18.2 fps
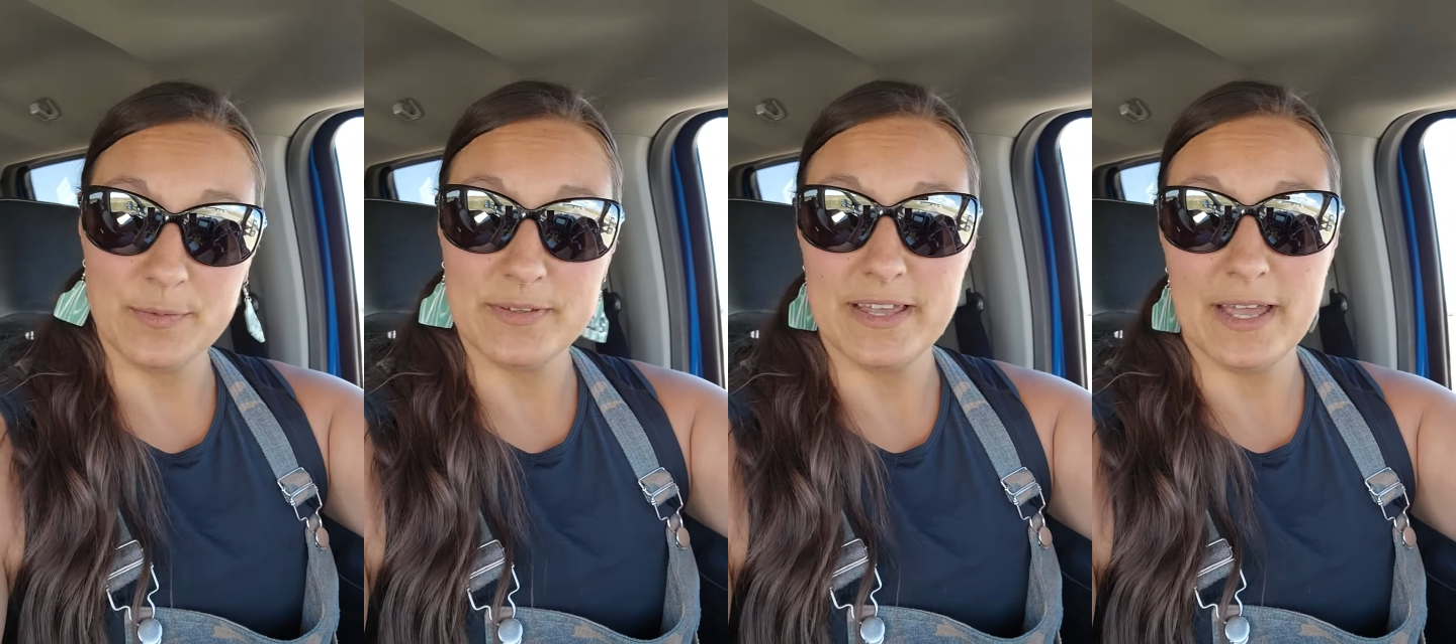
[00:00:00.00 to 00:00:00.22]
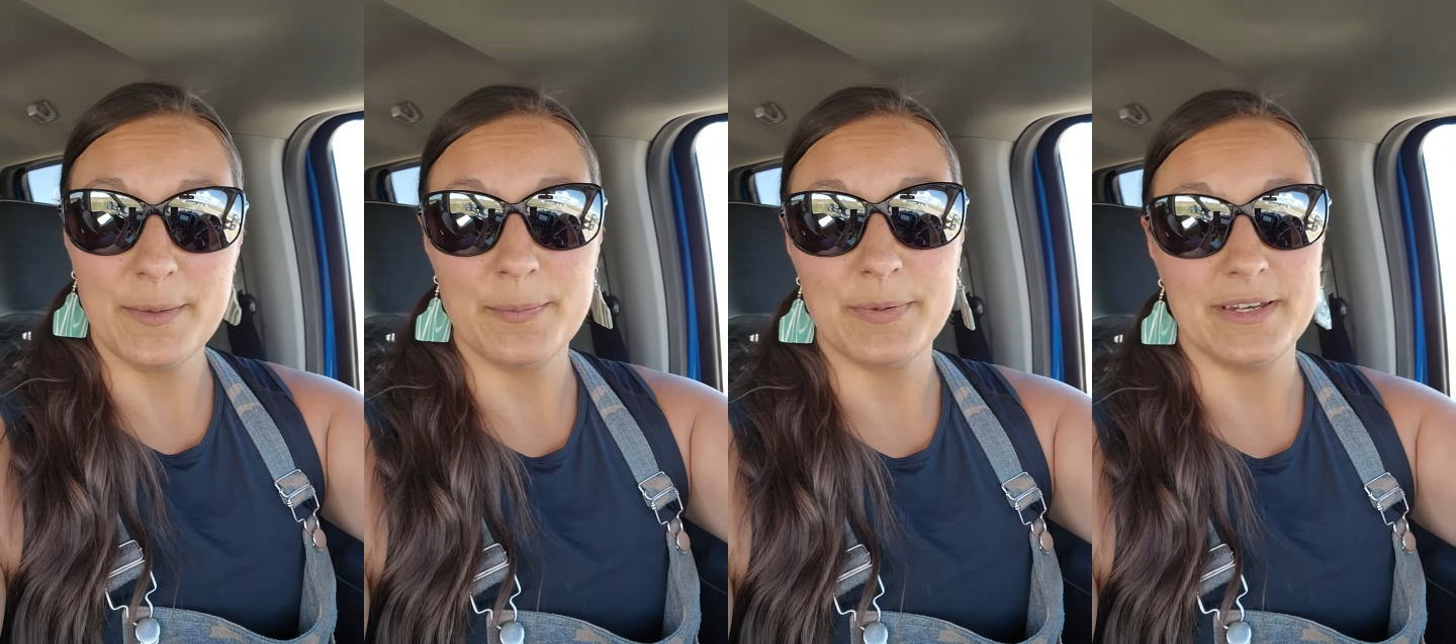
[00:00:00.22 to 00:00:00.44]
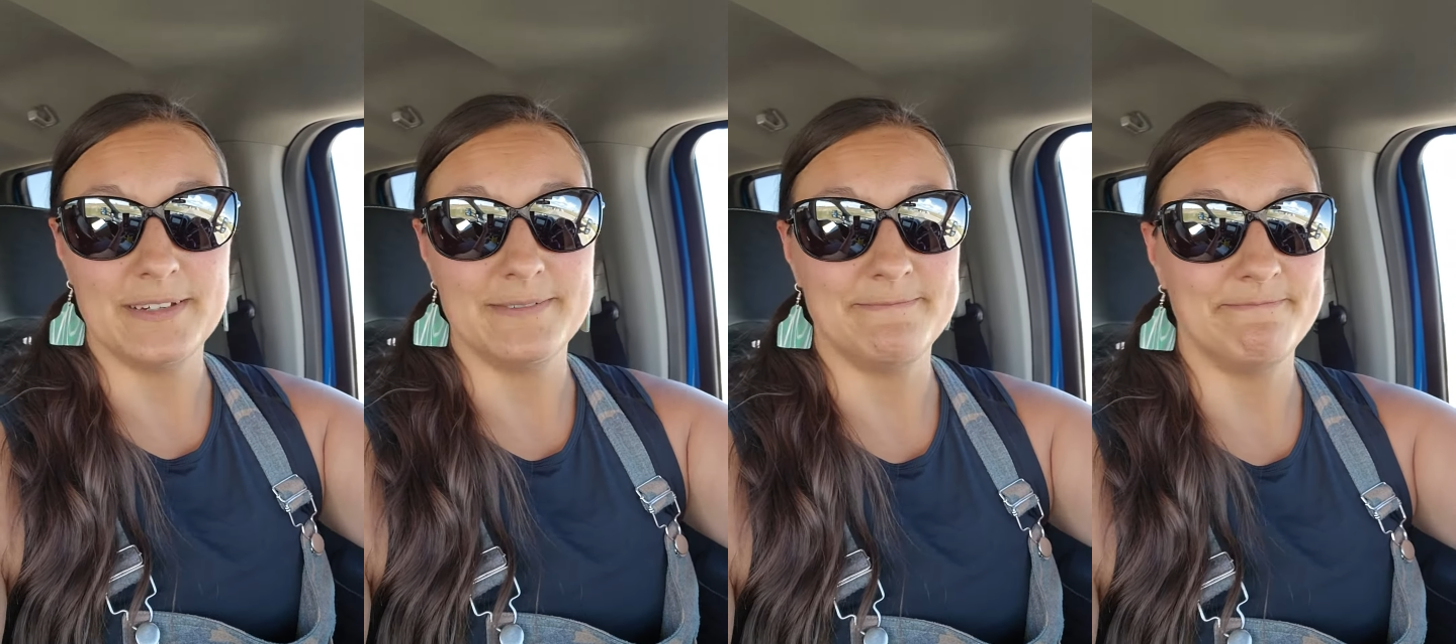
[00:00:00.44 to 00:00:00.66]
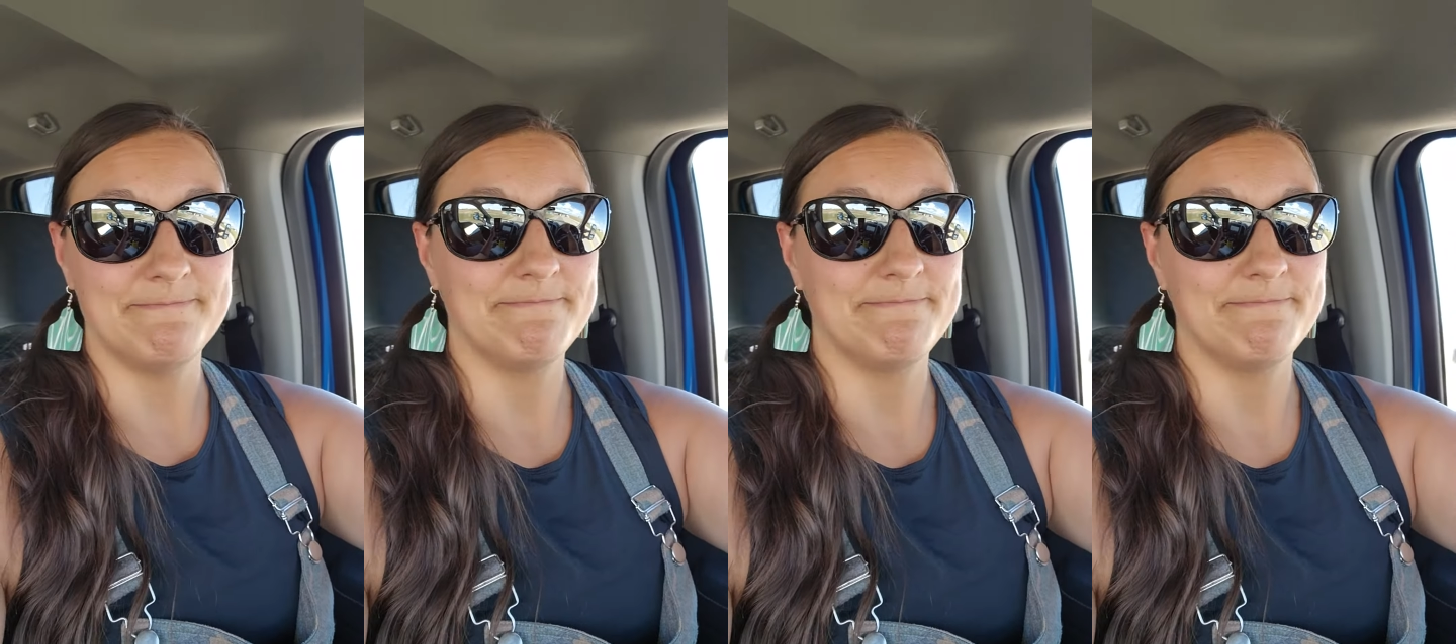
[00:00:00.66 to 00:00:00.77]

what's happening.